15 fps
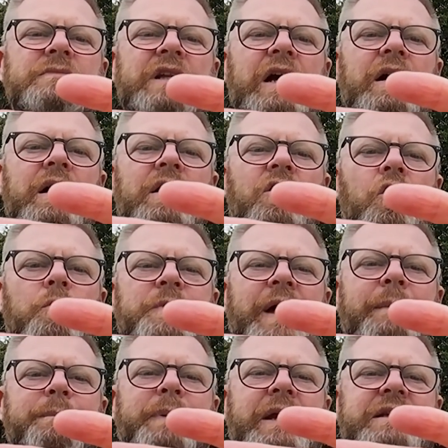I hope
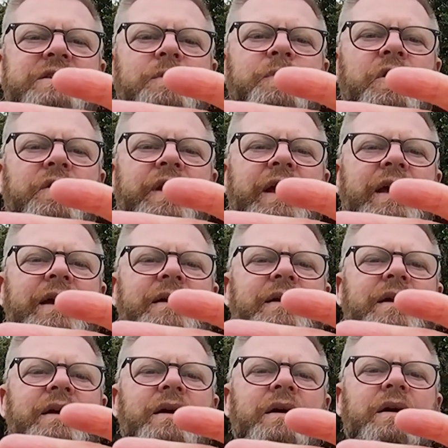that picks up on there.
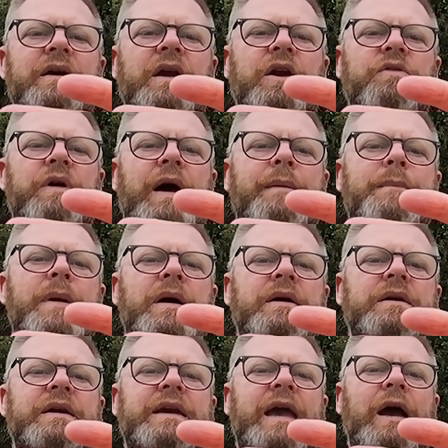Gram
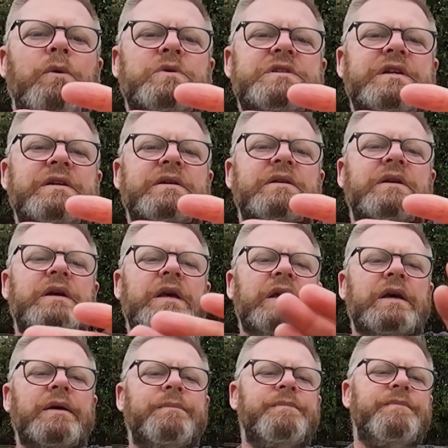Counter
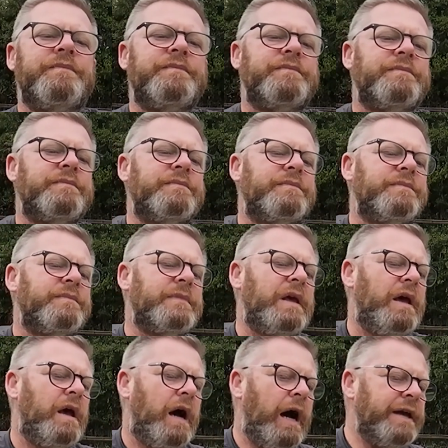Gear.
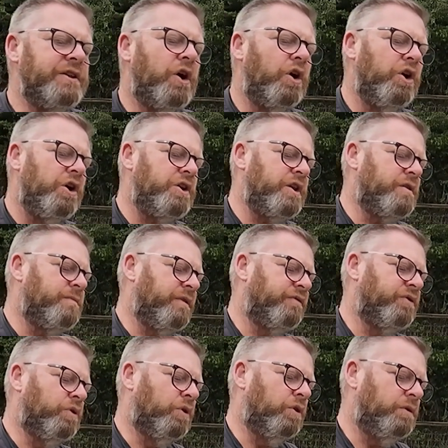I'd not heard of them
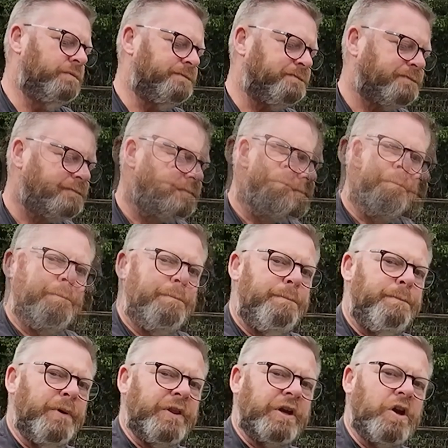before,
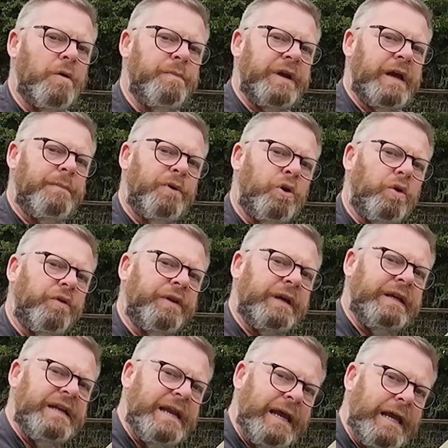but the company I bought the
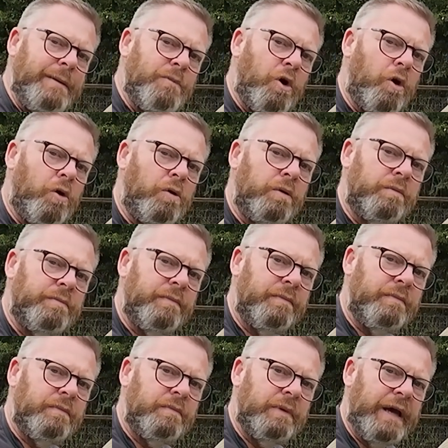Nemo
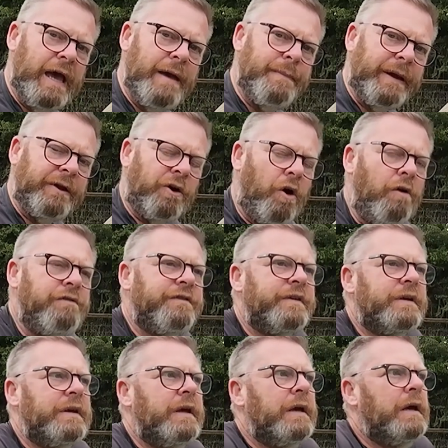airbed off
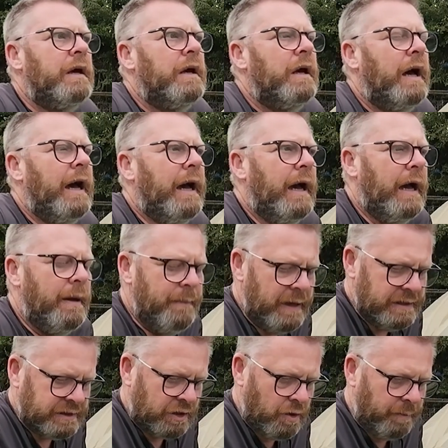
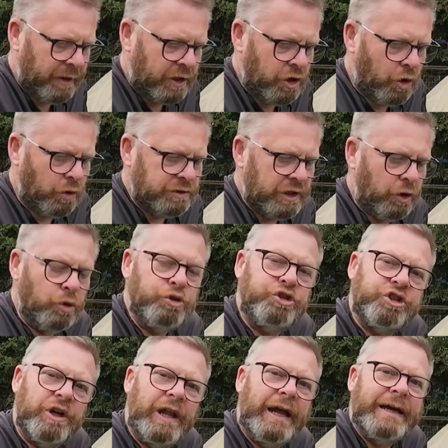is a company called
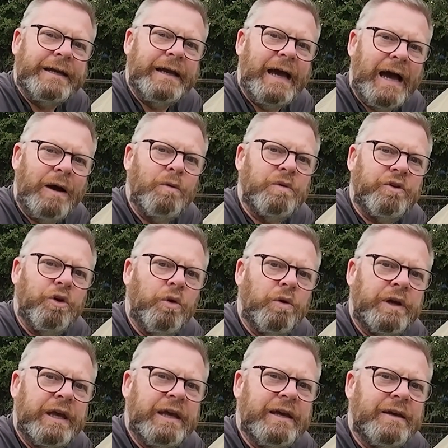Ultralight Outdoor
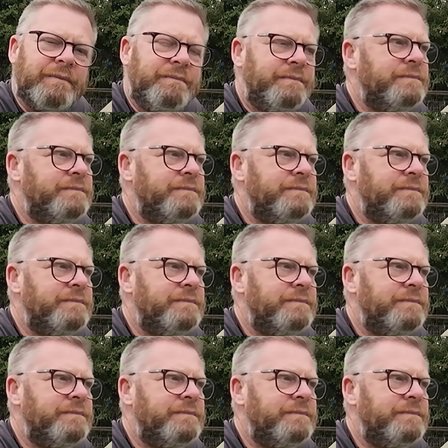Gear.